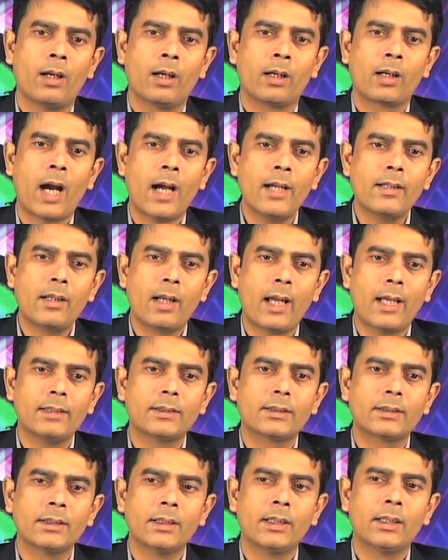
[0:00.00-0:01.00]

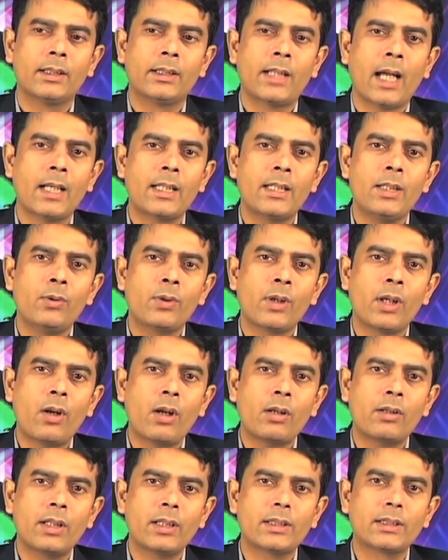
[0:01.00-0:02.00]
guidelines that you
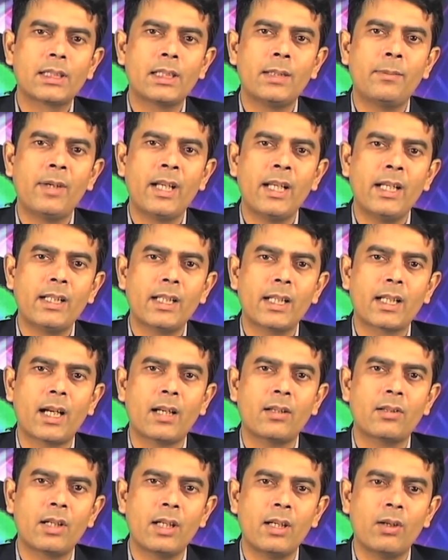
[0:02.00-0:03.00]
cannot discriminate a
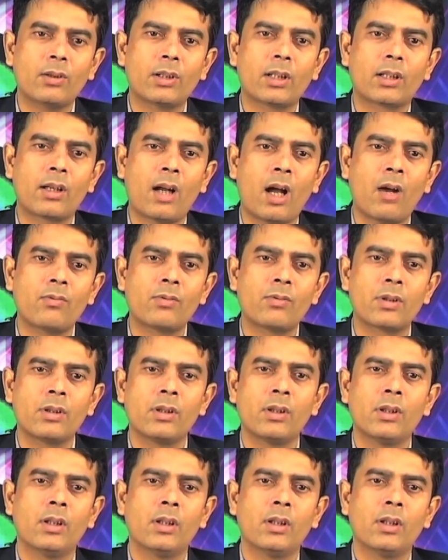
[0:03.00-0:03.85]
country on the ground